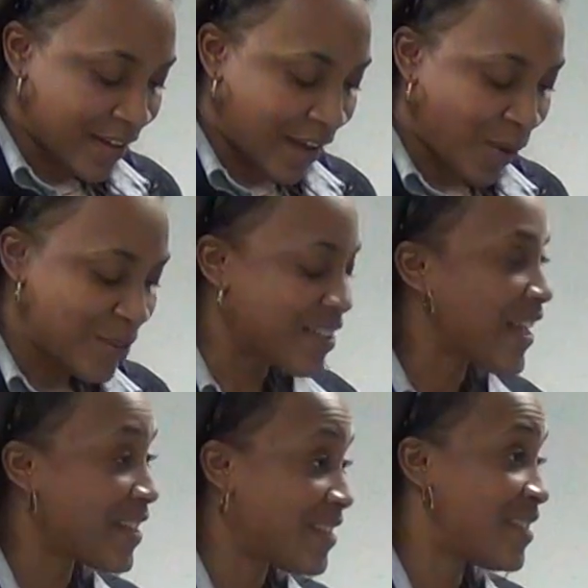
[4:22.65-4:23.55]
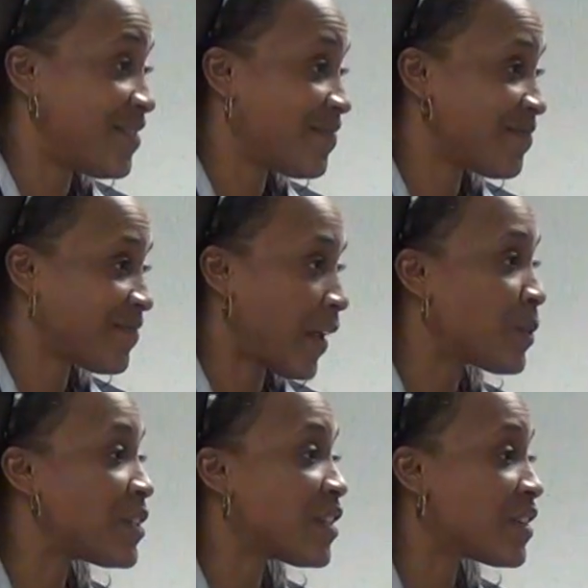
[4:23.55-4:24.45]
I was tested. I
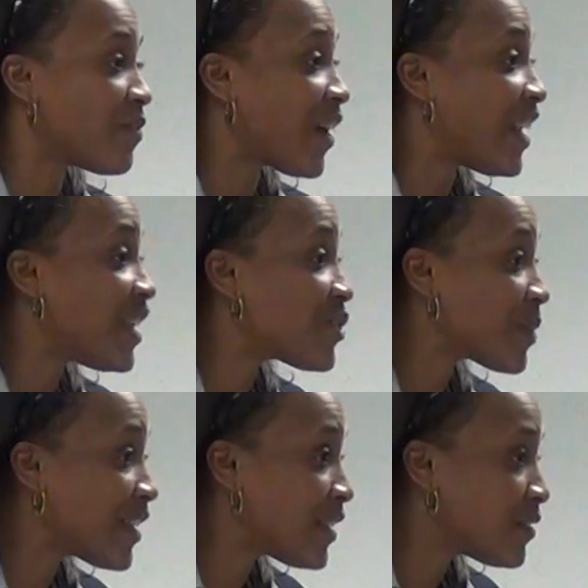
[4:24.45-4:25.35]
was tested financially.